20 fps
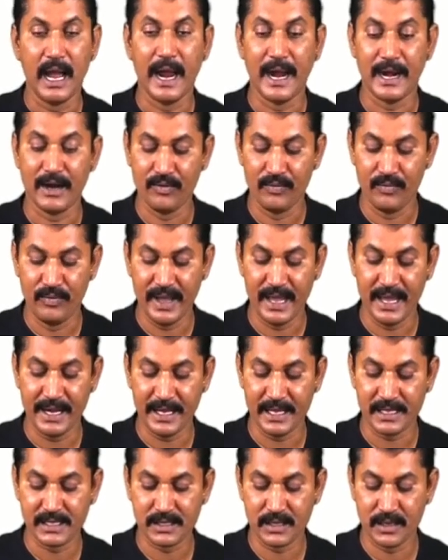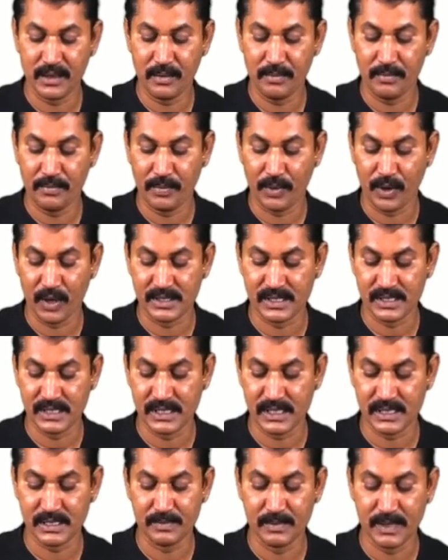and various
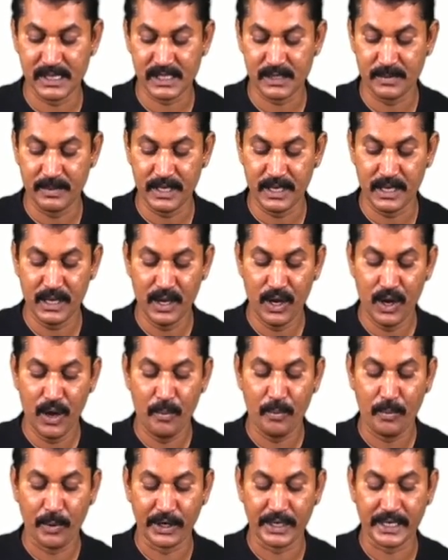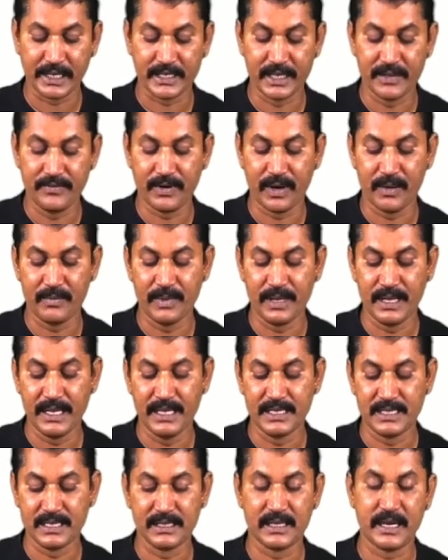processes must be protected from
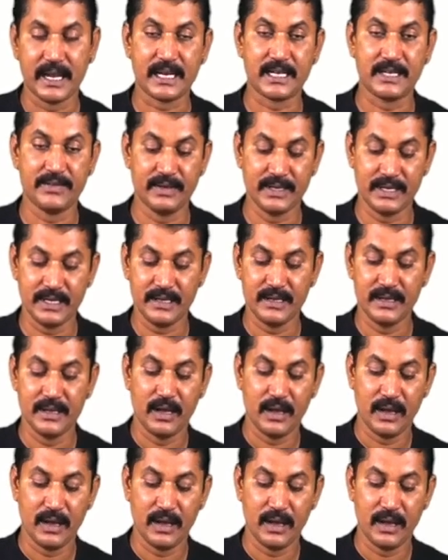each other activity.